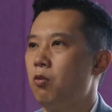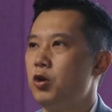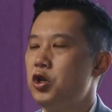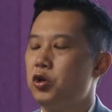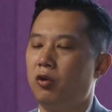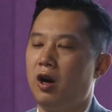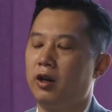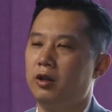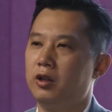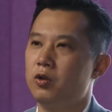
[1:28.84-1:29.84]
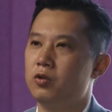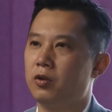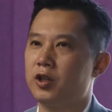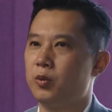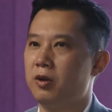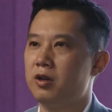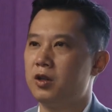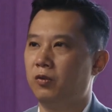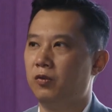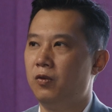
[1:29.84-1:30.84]
We track user
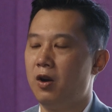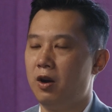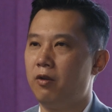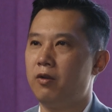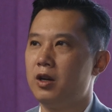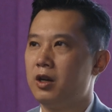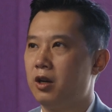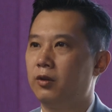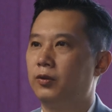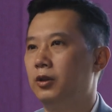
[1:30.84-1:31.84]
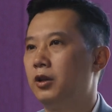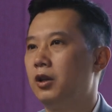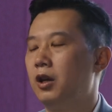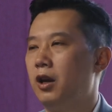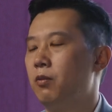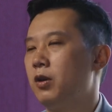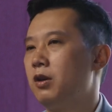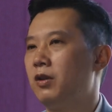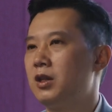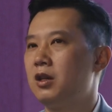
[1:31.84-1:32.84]
experience very carefully and
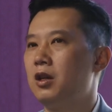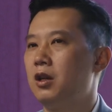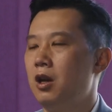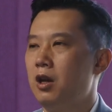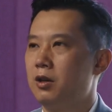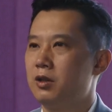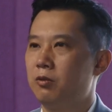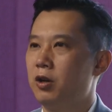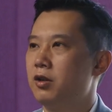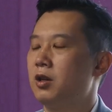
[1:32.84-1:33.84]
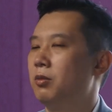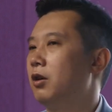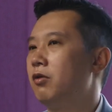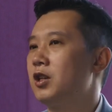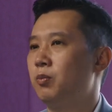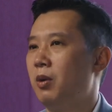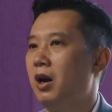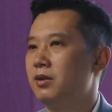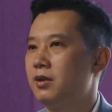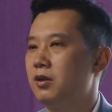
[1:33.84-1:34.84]
we see what are some of the
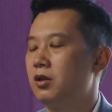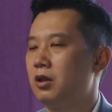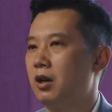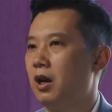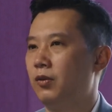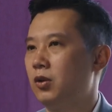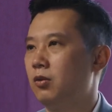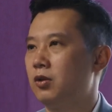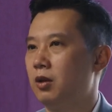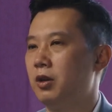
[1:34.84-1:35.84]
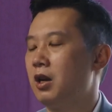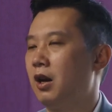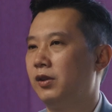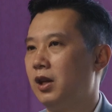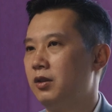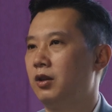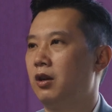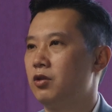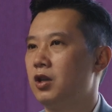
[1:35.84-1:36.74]
responses they have to some of the advertising on our